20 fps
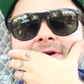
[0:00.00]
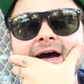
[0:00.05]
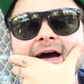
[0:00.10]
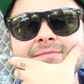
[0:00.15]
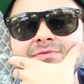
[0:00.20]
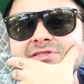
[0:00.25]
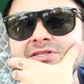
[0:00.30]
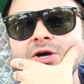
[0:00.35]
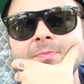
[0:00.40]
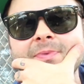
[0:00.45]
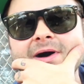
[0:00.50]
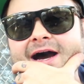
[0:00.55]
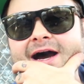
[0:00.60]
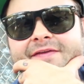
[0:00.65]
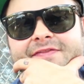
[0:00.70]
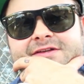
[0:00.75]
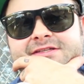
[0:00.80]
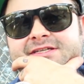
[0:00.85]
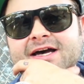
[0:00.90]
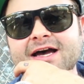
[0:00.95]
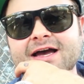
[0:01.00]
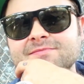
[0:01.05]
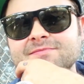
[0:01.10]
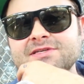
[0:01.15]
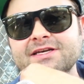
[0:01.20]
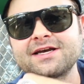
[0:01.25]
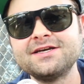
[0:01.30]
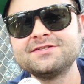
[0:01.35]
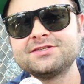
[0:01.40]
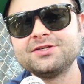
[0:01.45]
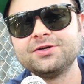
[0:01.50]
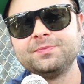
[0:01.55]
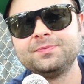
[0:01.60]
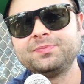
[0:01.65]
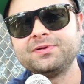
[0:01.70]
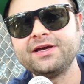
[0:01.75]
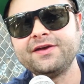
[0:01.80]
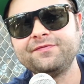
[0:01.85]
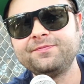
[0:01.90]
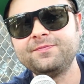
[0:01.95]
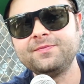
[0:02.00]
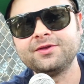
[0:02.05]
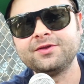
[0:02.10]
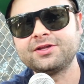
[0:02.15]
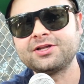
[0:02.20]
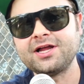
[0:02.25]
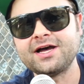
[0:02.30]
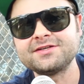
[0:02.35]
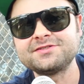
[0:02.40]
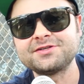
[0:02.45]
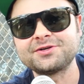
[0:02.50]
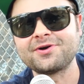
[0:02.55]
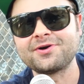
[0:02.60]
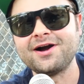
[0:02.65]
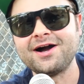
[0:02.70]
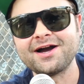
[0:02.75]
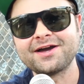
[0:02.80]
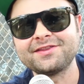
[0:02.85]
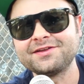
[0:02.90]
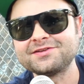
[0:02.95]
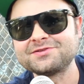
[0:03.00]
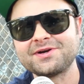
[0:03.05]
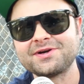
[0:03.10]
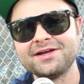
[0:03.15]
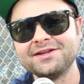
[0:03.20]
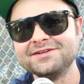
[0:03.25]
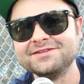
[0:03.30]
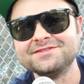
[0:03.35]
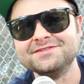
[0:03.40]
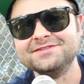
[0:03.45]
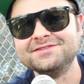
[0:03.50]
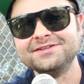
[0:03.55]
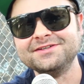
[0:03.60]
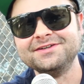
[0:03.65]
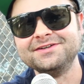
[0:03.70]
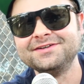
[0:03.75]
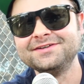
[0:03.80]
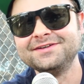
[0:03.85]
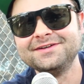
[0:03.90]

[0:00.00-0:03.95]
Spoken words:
I'm so behind the times. I still play classic rock. That's what I listen to.